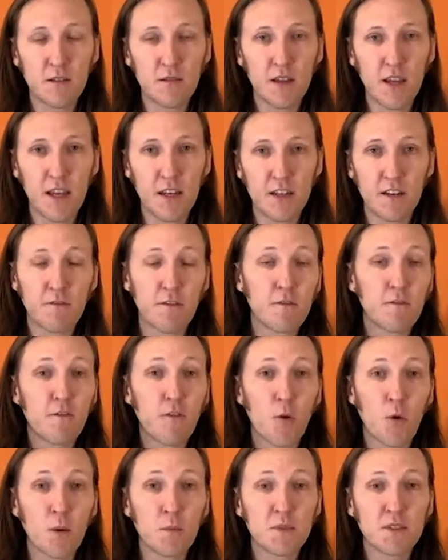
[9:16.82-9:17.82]
and different
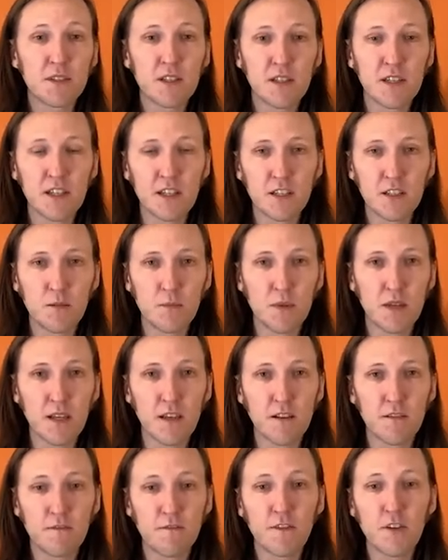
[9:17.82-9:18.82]
forms that need to
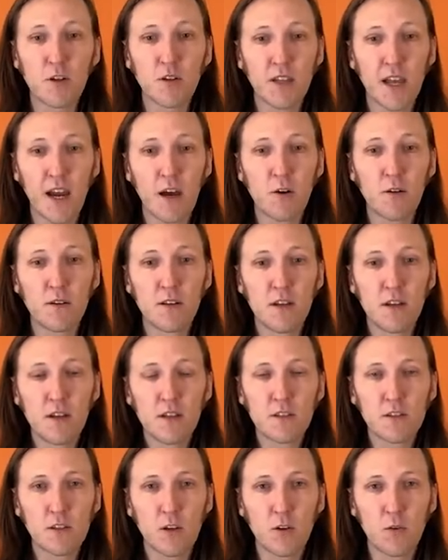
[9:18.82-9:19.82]
be filled out.
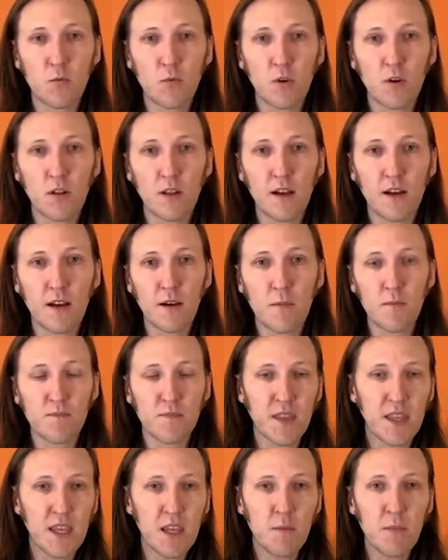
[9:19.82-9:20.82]
So we'll
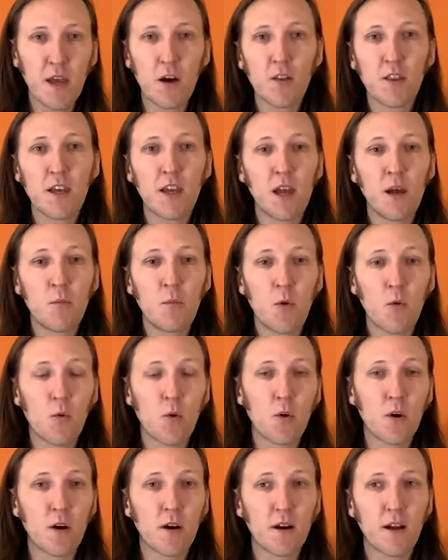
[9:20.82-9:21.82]
email them
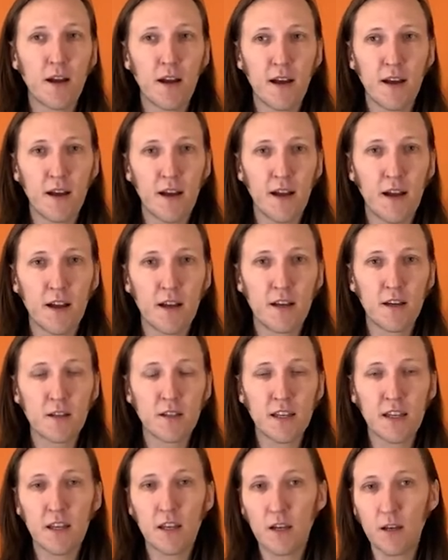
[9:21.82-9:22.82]
or
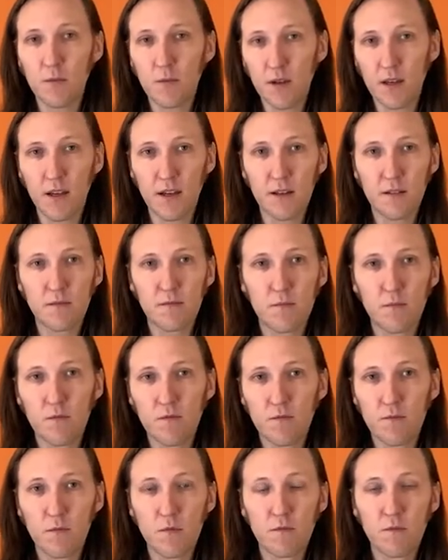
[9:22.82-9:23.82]
hit a
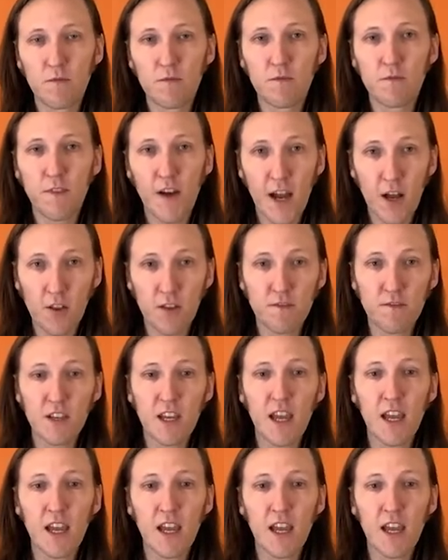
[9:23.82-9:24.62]
file them via